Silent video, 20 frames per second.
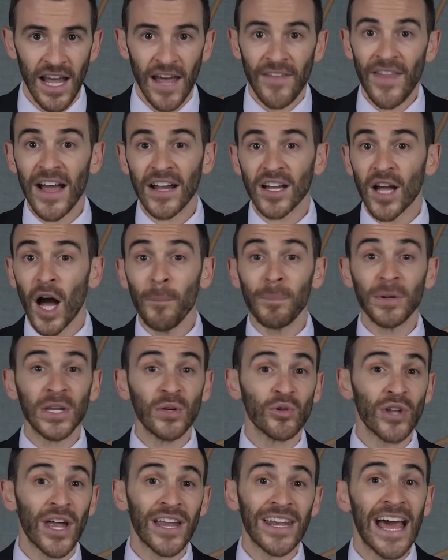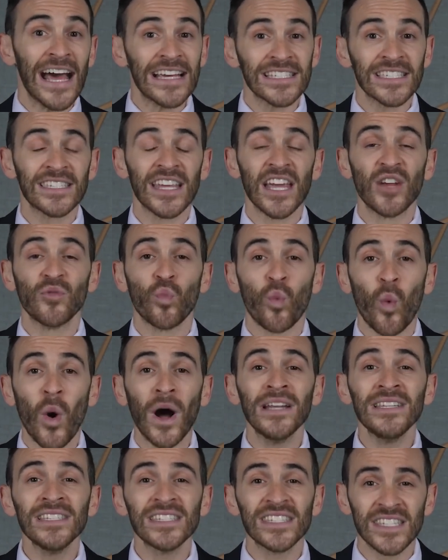And that company will not hesitate
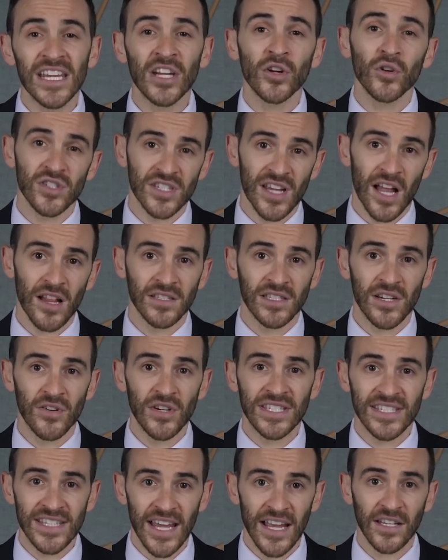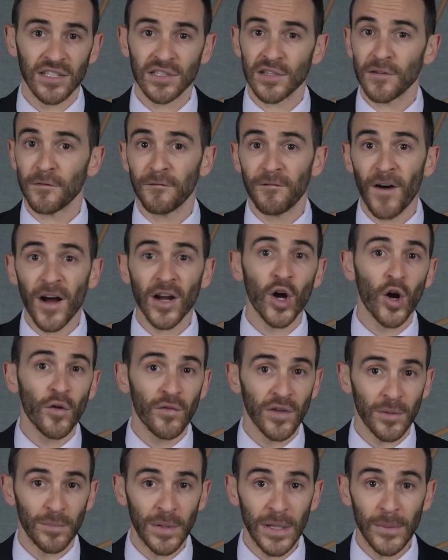one single solitary second to fuck
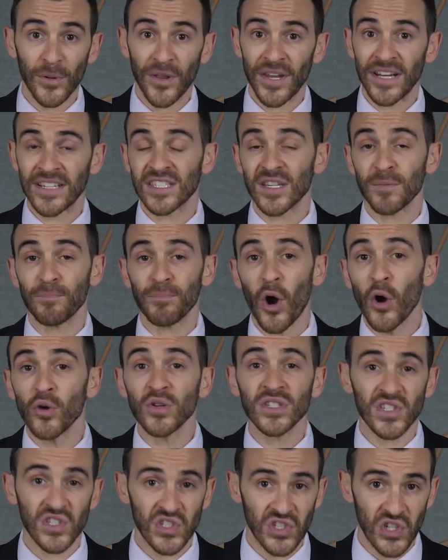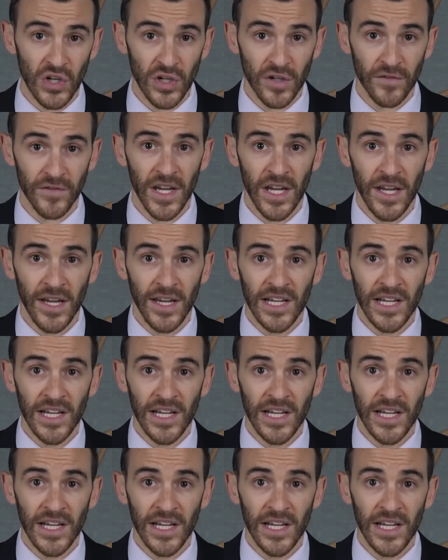over the people that it's supposed to serve.